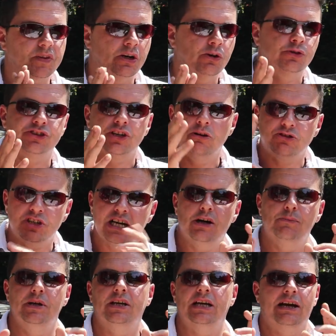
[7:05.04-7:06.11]
also
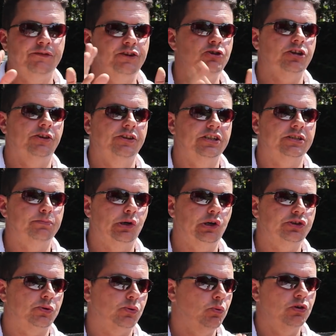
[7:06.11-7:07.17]
tell me, have you done this
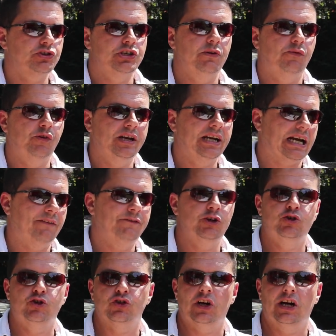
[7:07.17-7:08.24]
mod? What do you think? Have
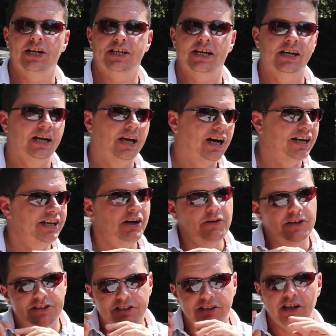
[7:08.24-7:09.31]
you tried it? I know
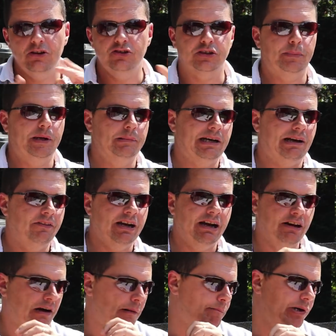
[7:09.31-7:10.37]
there's loads of people out
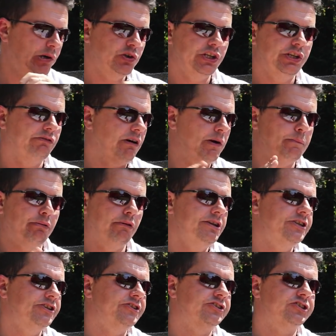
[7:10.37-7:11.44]
there that are building their own
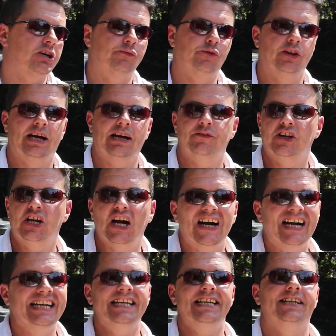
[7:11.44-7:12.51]
printers and stuff for that. If you've
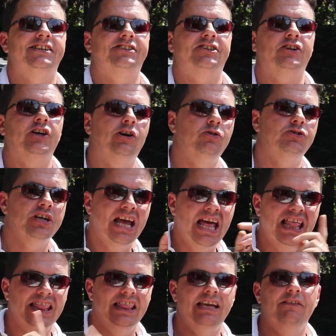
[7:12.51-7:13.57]
got any links to those,
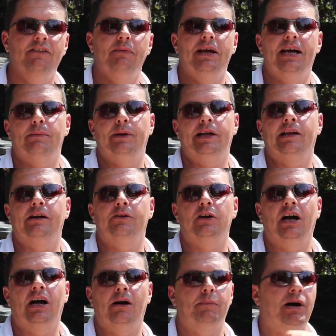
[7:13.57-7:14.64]
leave them there below.
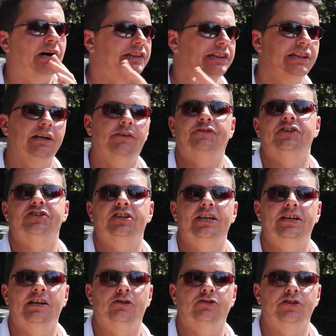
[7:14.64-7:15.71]
I'd love to
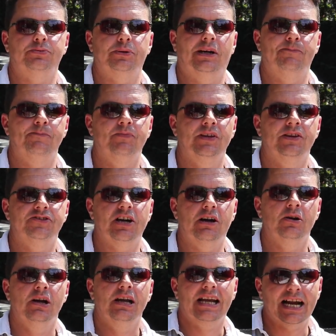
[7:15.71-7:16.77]
see those as well.
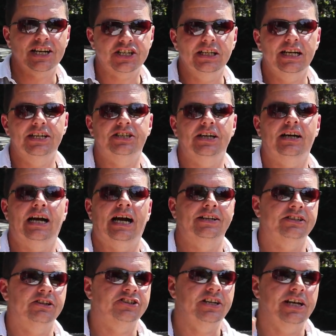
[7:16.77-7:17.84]
So catch you later,
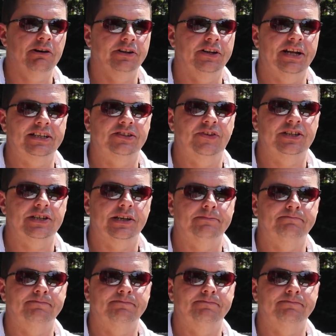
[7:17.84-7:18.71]
and see you on the next video.